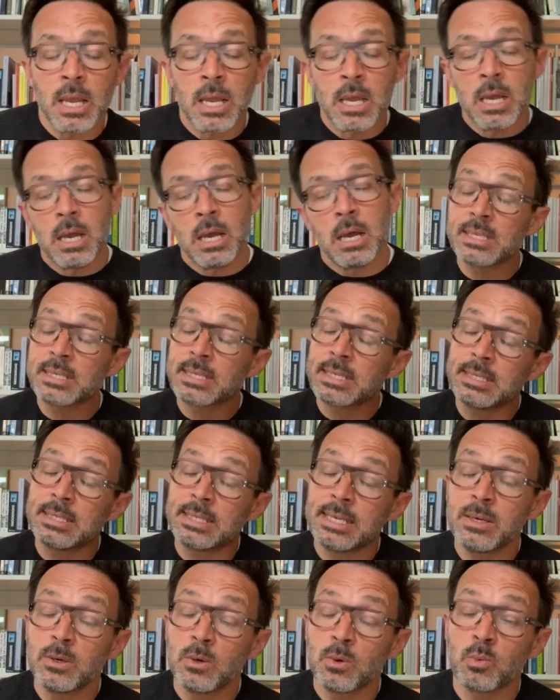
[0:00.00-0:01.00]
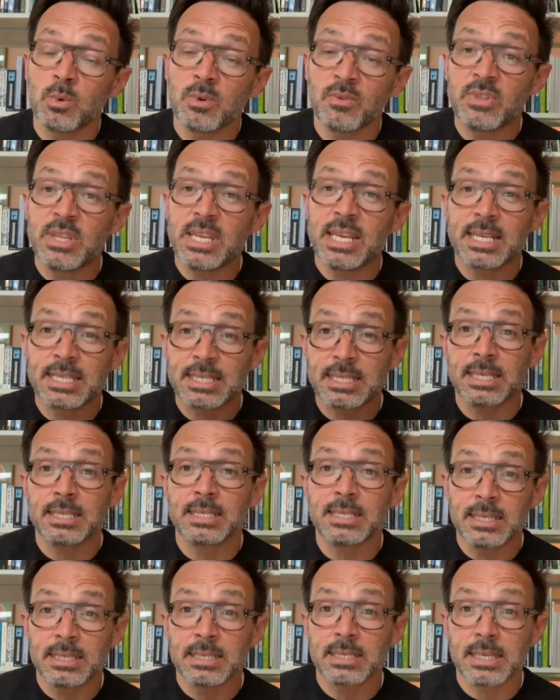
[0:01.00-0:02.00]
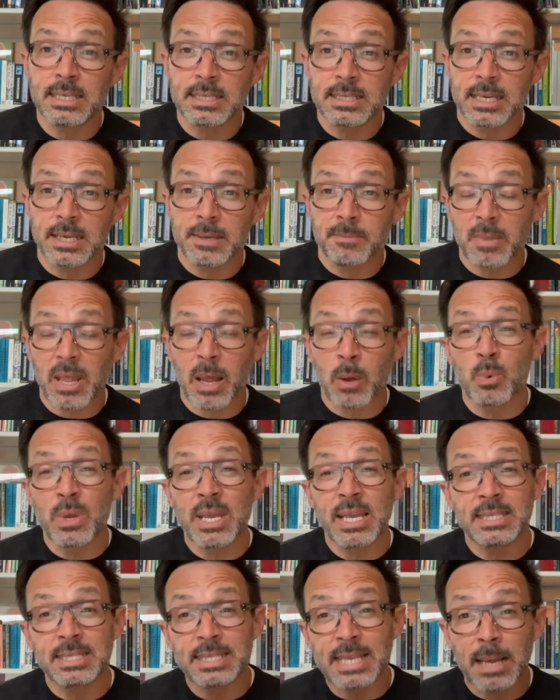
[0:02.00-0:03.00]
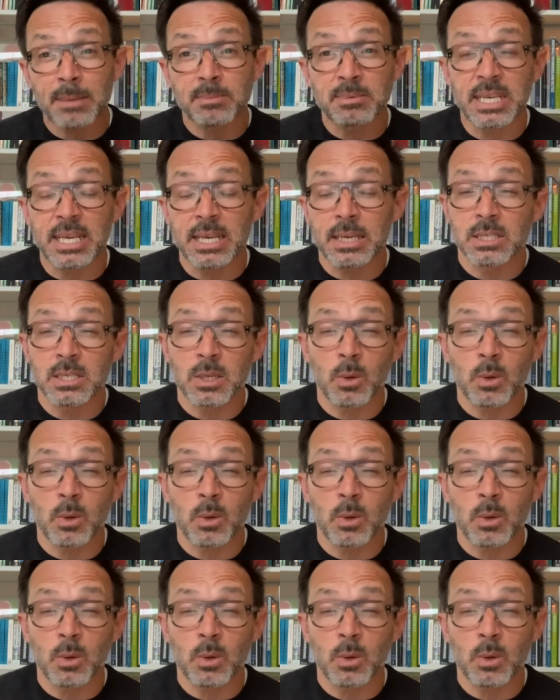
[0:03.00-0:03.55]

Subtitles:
we deal with the existing city and we adapt it.